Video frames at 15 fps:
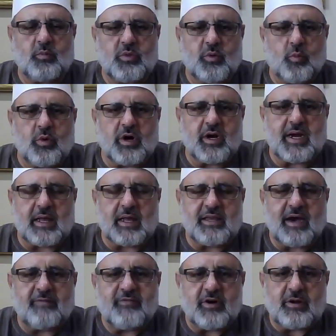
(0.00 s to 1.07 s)
work and
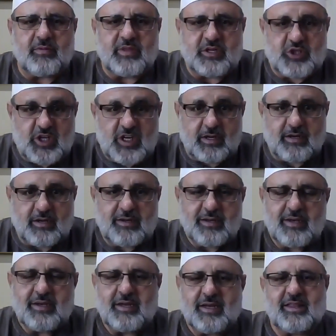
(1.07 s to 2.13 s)
the effort of the jinn,
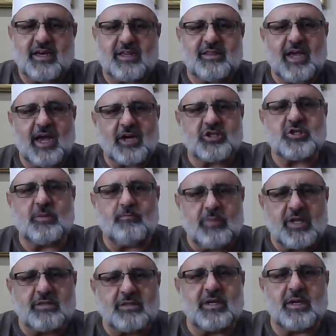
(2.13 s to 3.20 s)
that they actually
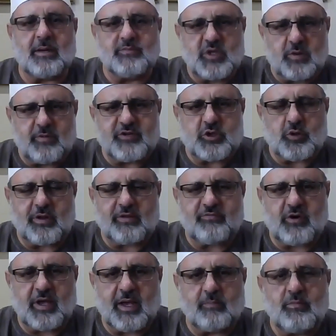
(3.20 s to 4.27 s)
build an observatory
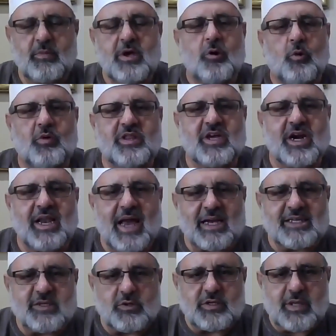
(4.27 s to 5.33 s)
for him with the
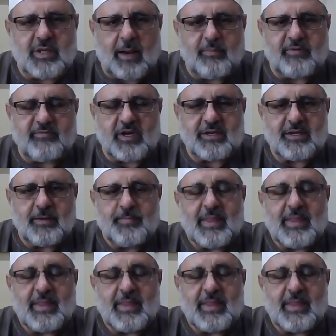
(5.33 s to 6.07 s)
glass on top of it.